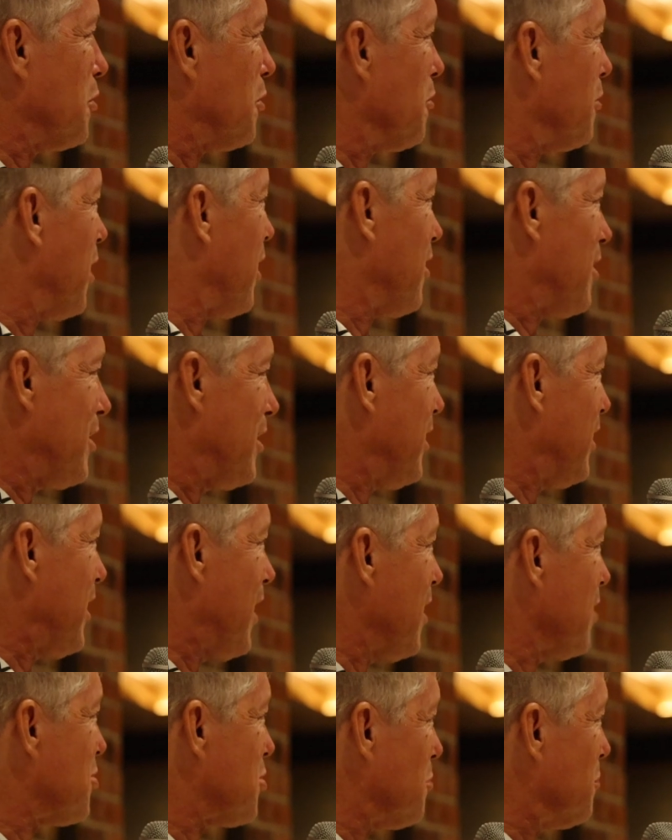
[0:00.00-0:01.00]
what your dad, he
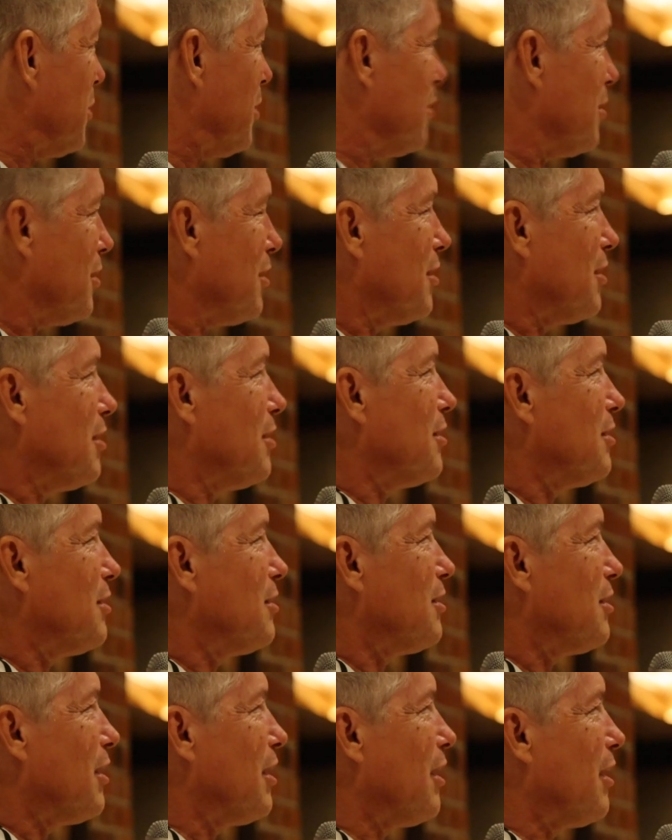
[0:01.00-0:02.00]
didn't answer me.
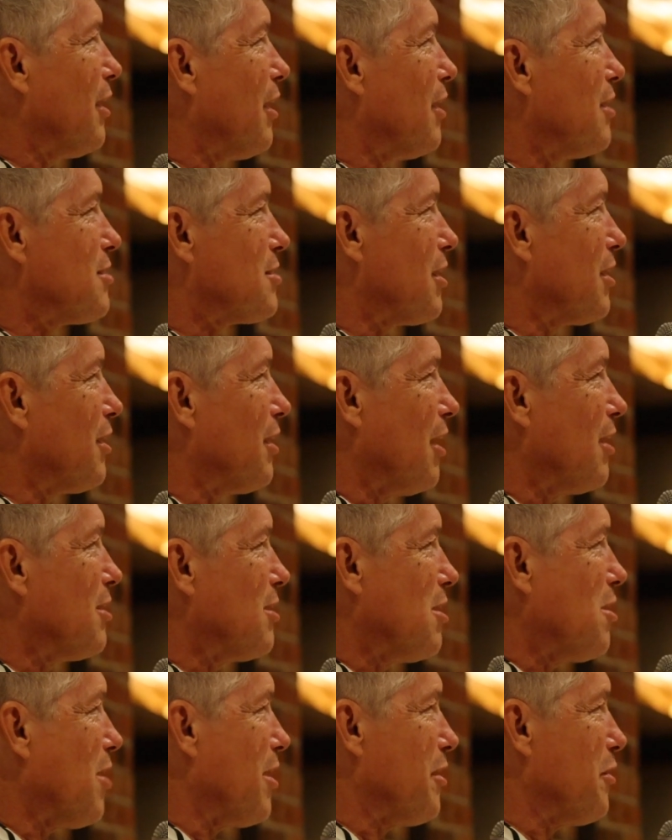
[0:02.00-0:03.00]
And I
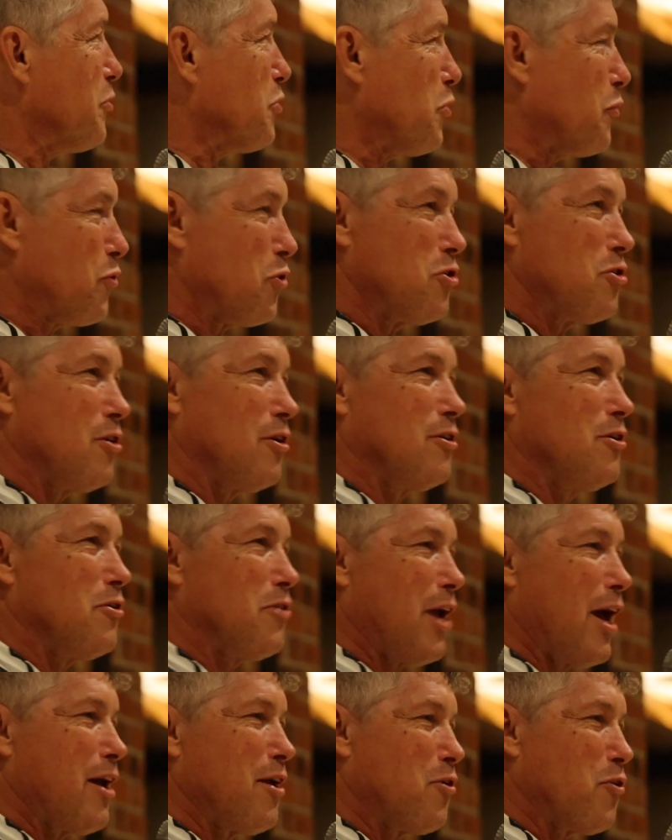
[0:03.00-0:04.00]
said, I don't know if
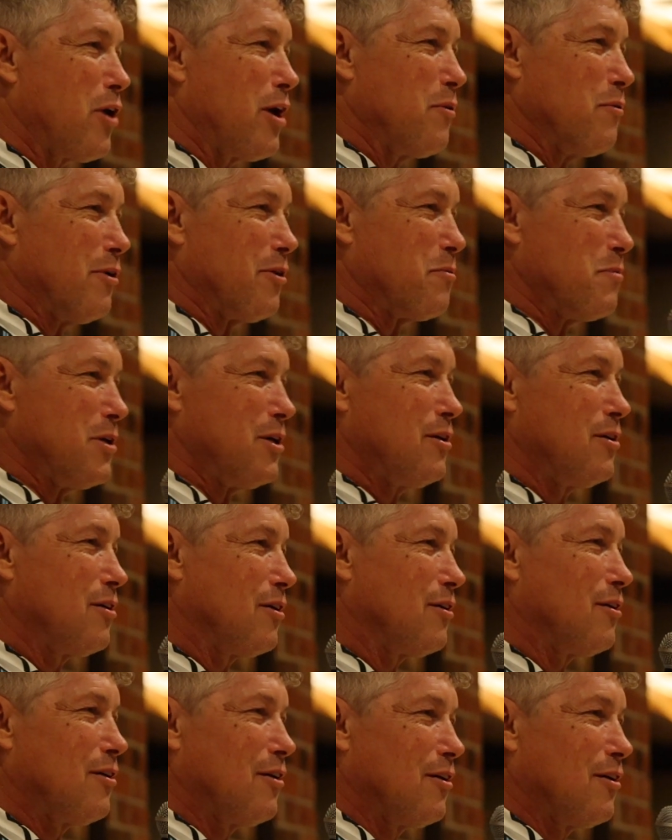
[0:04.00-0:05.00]
your dad agreed with me.
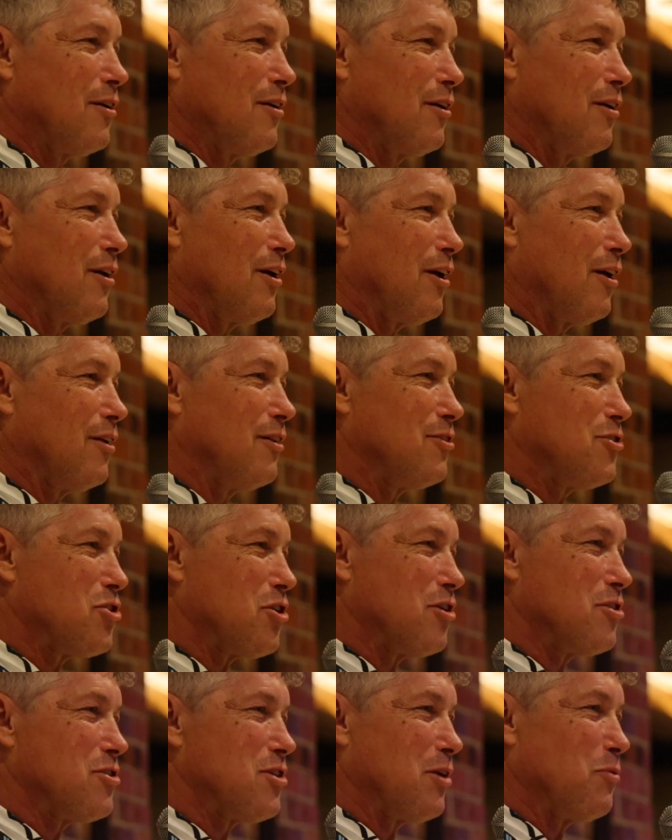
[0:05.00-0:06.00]
And
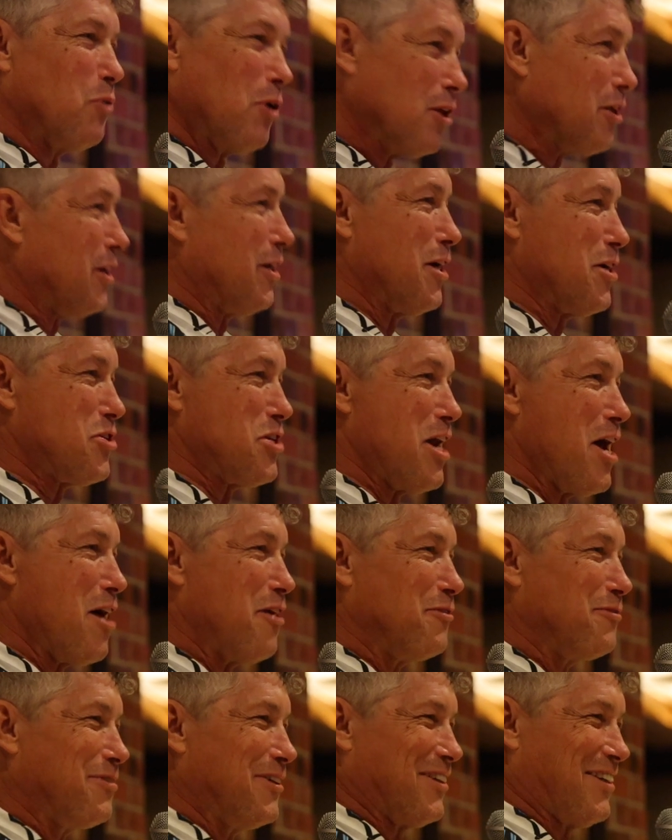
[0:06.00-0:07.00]
Sean said, well, he does
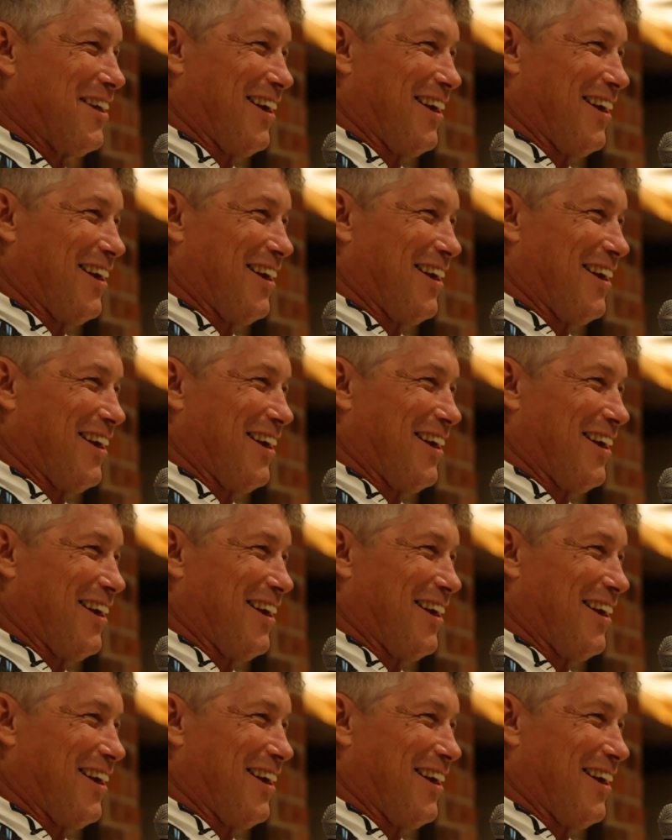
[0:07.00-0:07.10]
now.